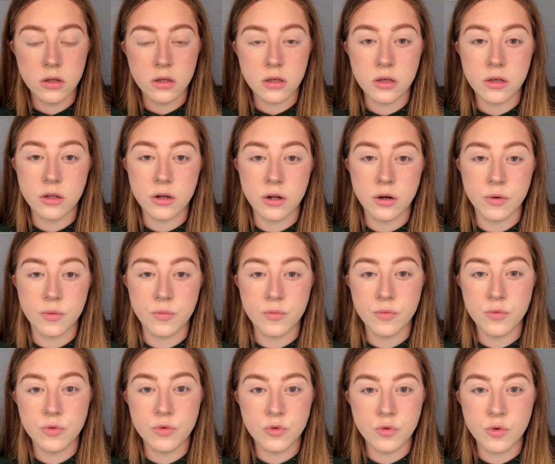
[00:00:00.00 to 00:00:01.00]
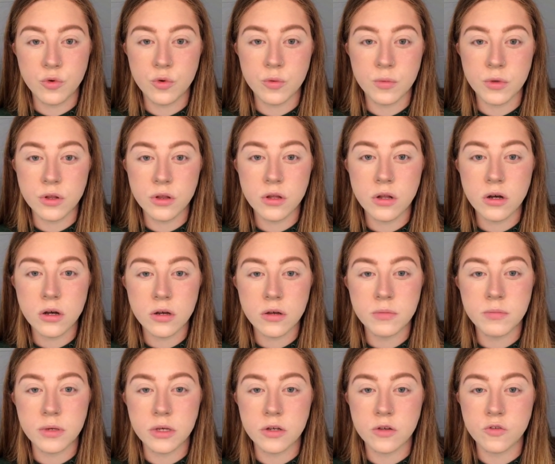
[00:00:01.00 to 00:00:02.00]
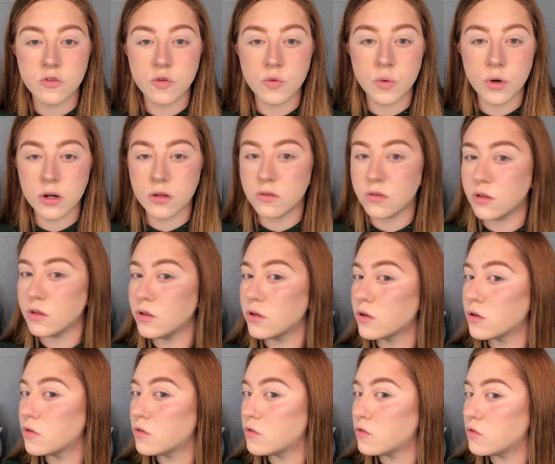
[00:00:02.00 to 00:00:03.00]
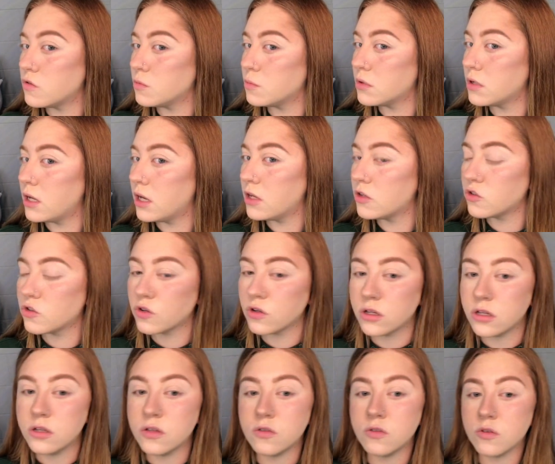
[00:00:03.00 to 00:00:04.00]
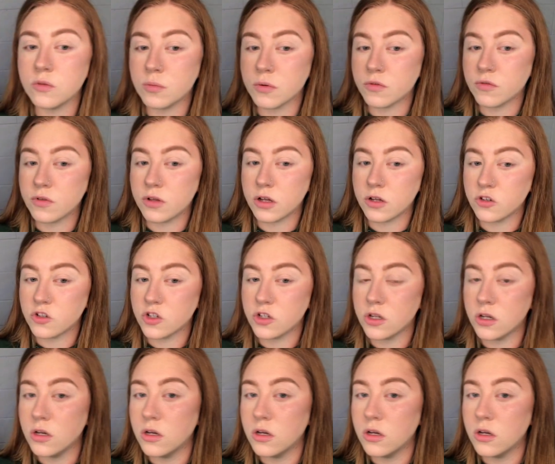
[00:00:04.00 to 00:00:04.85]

you know, normal look, because you want it to look super natural and super flushed.